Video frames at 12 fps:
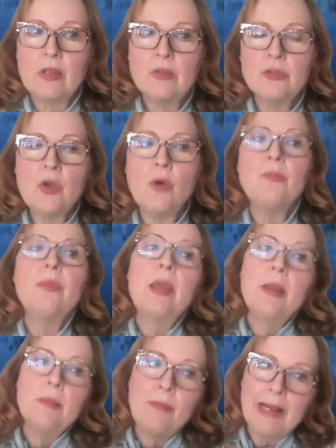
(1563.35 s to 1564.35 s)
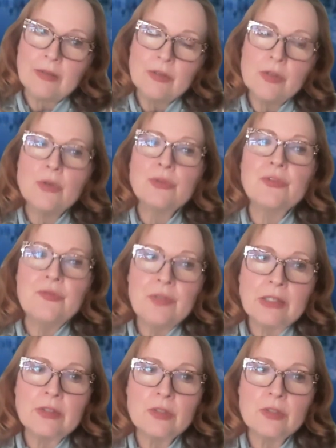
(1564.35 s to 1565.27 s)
So back to those fixed